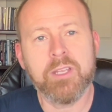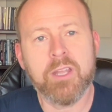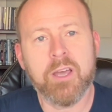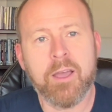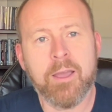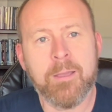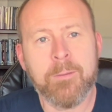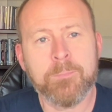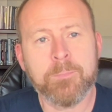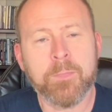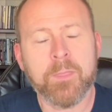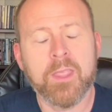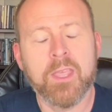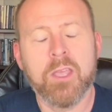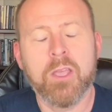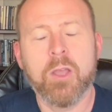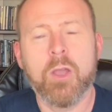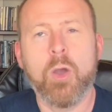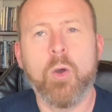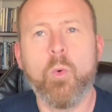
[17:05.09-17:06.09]
not.
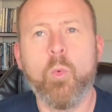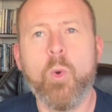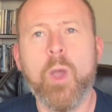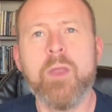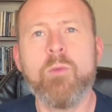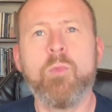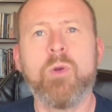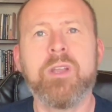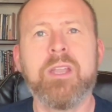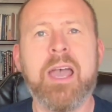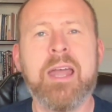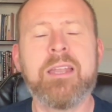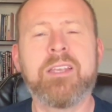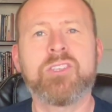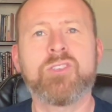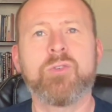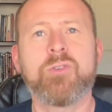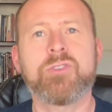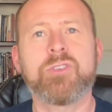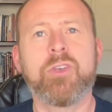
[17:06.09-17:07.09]
When were
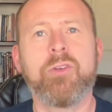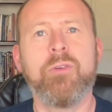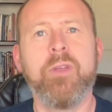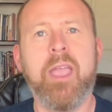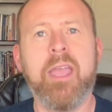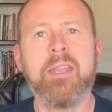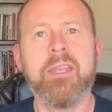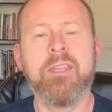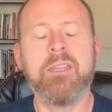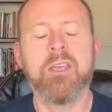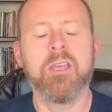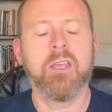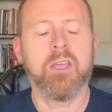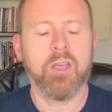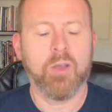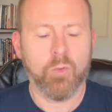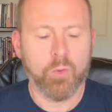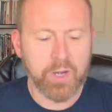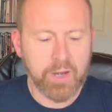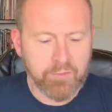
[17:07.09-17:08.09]
dinosaurs created?
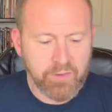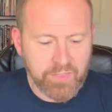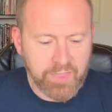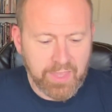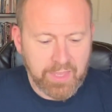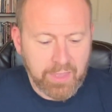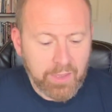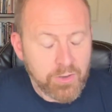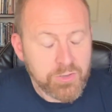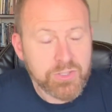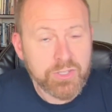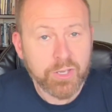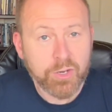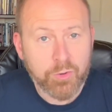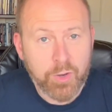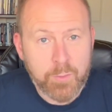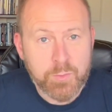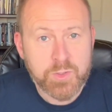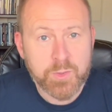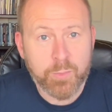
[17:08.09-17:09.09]
When everything else that
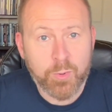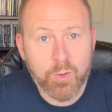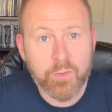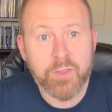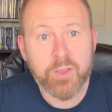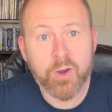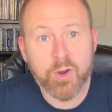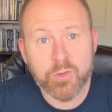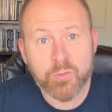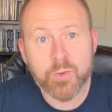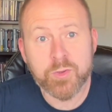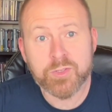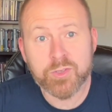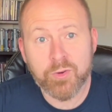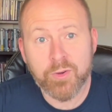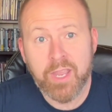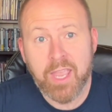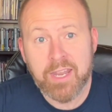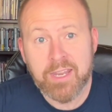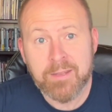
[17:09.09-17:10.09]
creeps upon the earth was
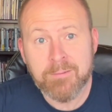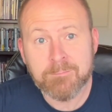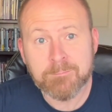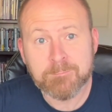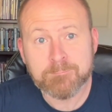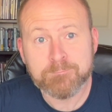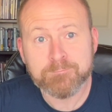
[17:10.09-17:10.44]
created?